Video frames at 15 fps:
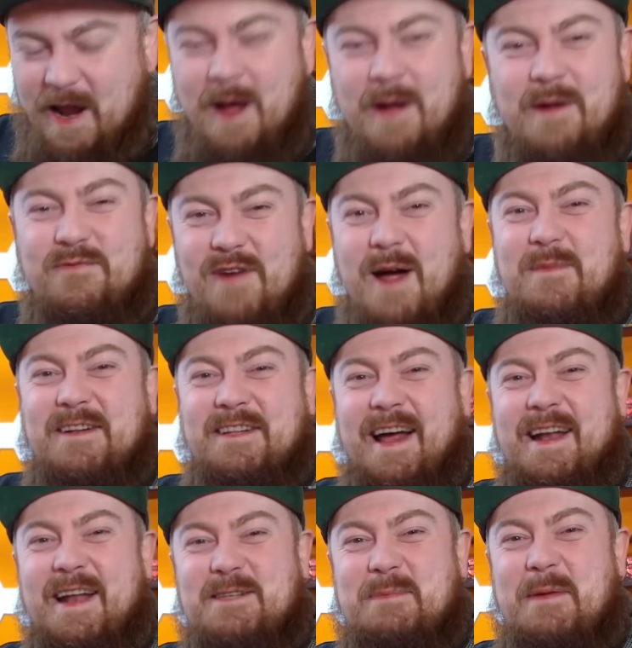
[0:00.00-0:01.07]

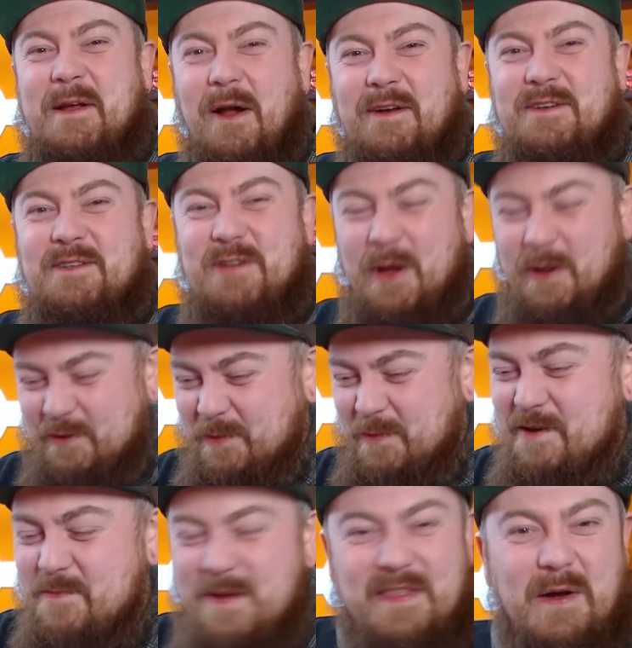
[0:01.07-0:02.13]
Ramadan has begun,
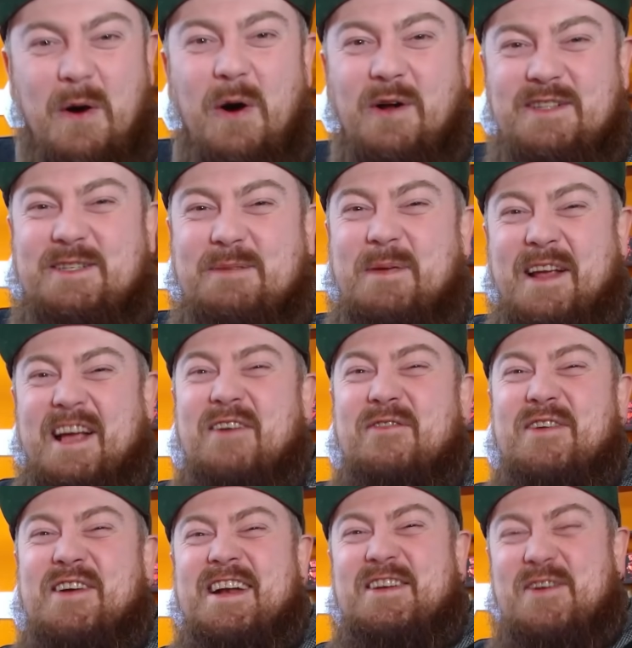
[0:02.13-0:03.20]
gentlemen. May the odds be
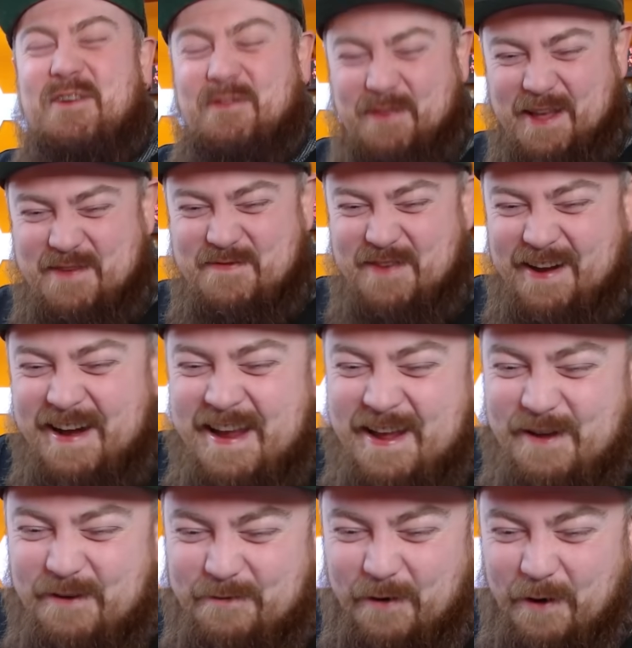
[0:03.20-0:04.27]
ever in your favour.
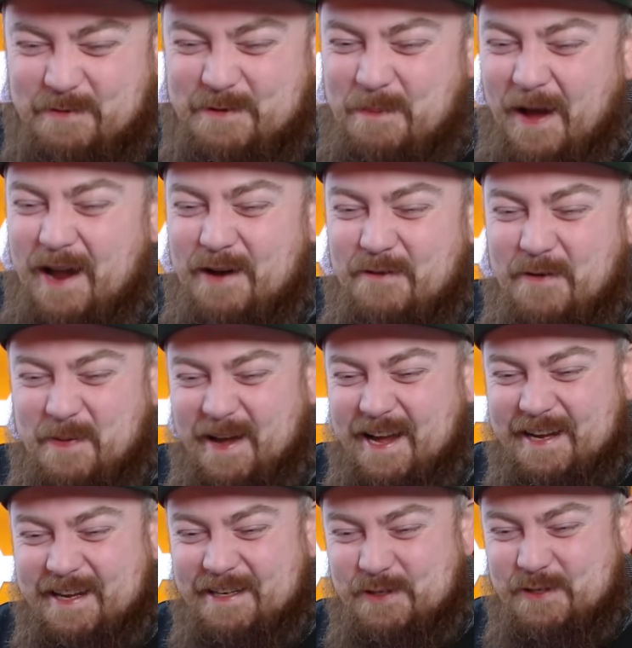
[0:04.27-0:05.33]
Forms part of a
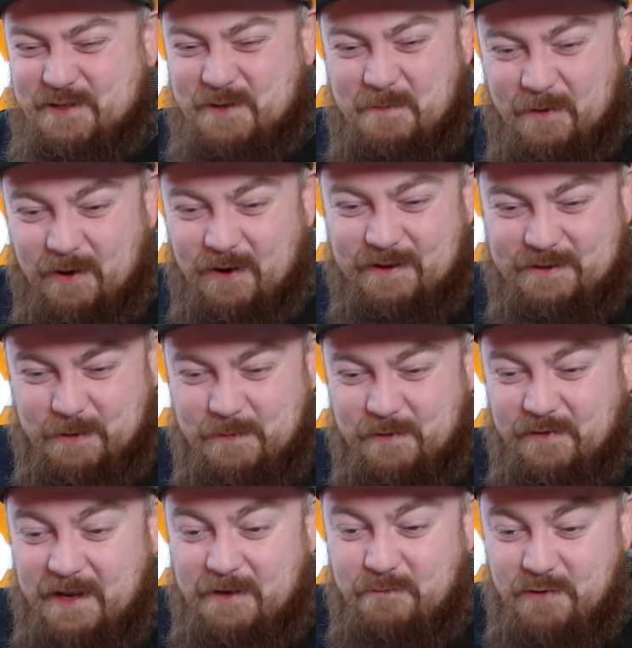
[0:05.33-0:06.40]
package of support to
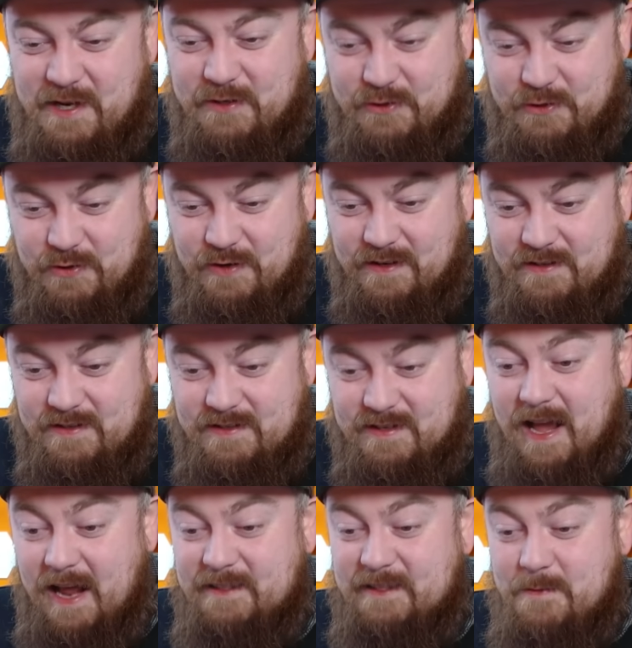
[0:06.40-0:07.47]
provide reassurance
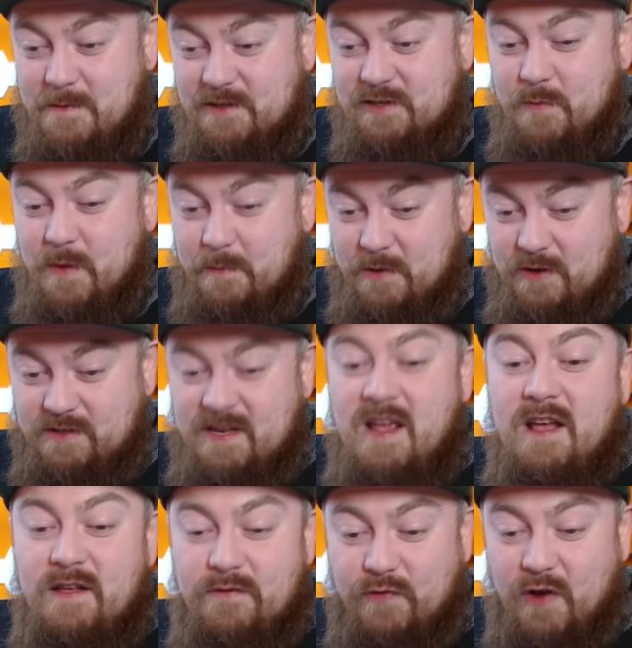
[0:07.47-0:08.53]
that anti-Muslim abuse,
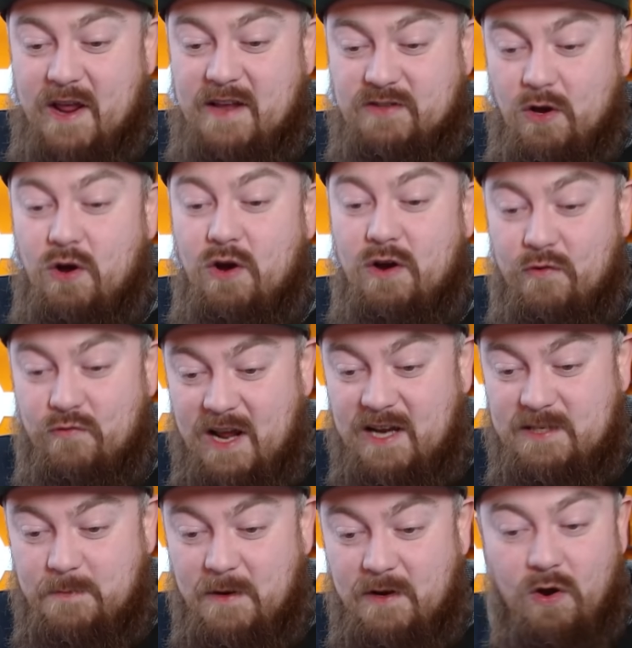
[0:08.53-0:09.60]
threats or
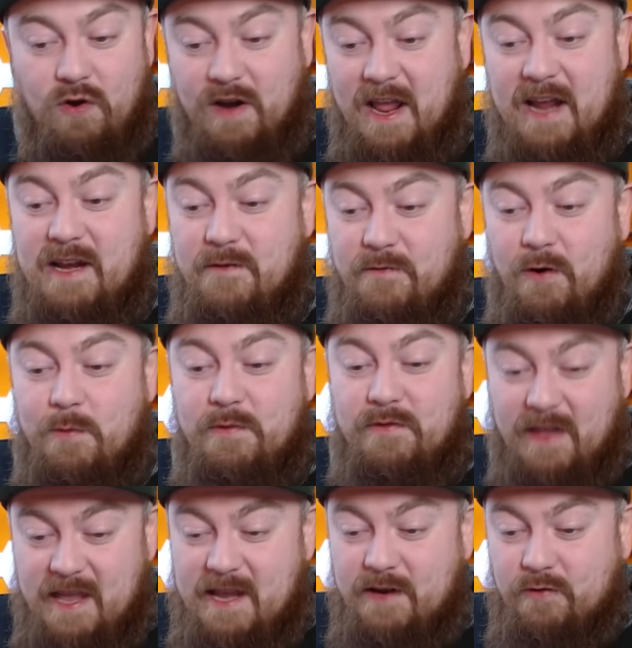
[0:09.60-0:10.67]
harassment or any form of
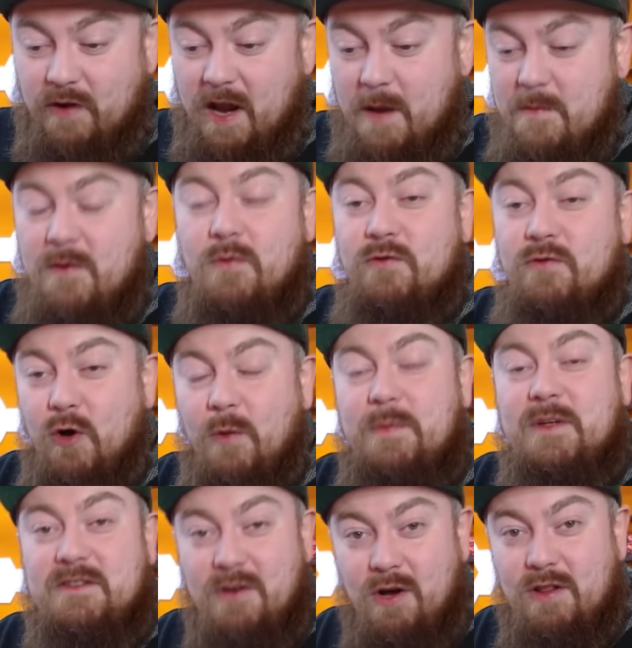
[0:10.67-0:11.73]
hate crime will not
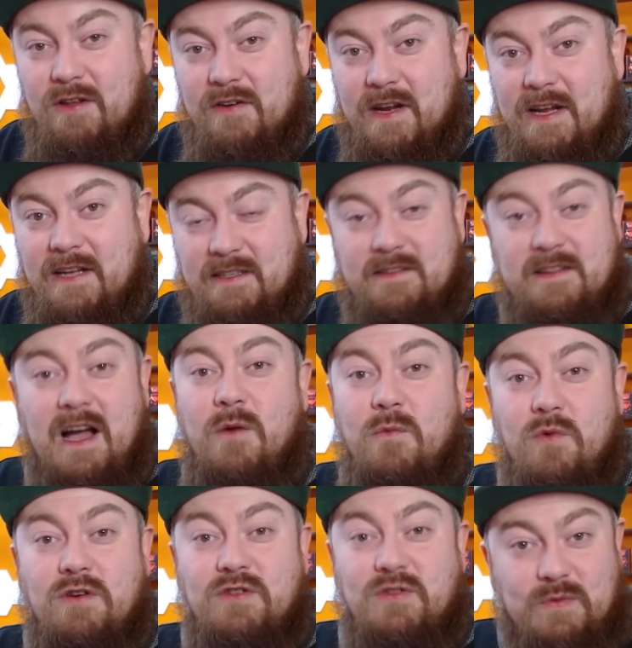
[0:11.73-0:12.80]
be tolerated. That
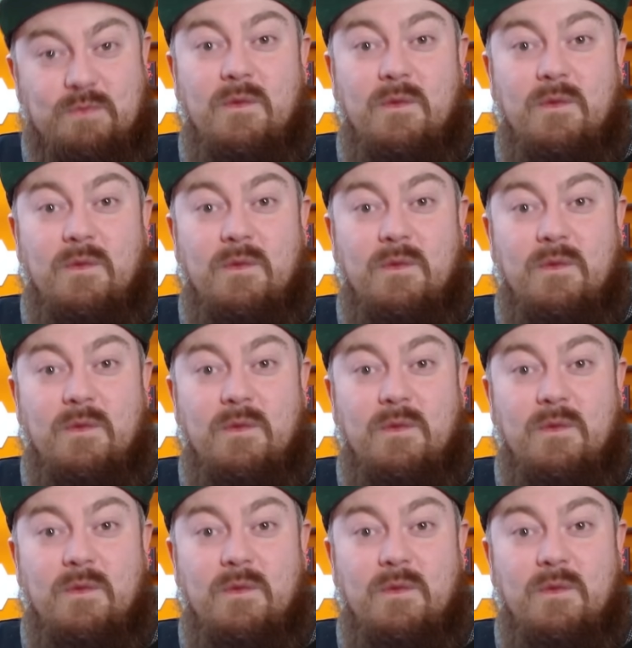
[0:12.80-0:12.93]
was